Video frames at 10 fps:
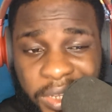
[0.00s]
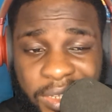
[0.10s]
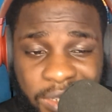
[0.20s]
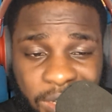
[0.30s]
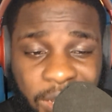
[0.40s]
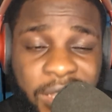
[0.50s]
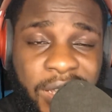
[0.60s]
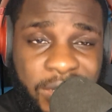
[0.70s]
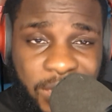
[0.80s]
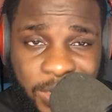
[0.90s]
He said that
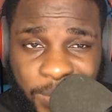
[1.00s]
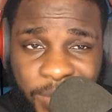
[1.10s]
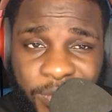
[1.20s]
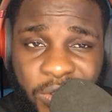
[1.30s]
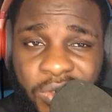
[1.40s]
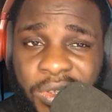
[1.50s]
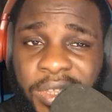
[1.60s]
yes, that's my video.